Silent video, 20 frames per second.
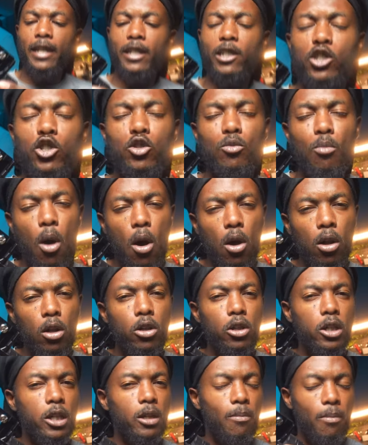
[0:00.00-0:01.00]

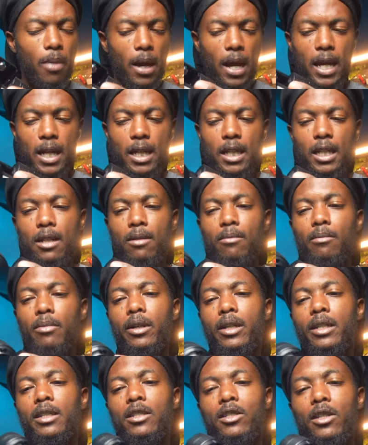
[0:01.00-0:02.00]
smaller companion,
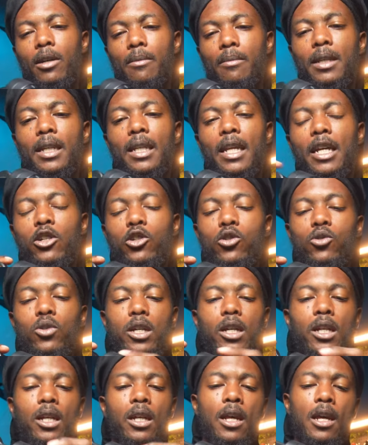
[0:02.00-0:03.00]
but something that you
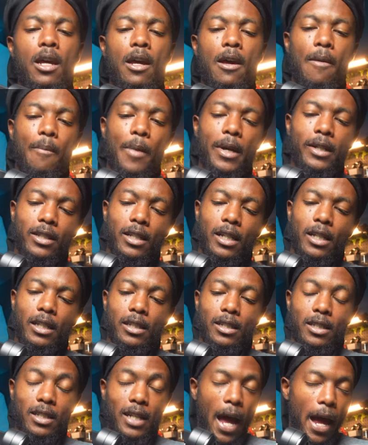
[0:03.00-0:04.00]
can basically
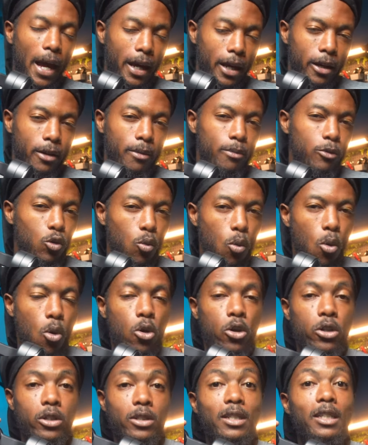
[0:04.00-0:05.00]
stack up
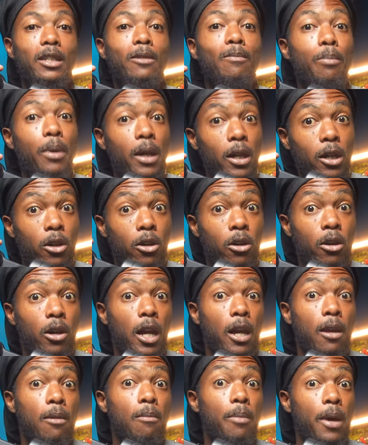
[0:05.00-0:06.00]
towards the bigger
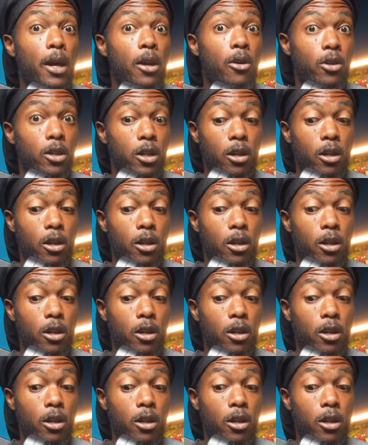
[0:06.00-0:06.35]
and better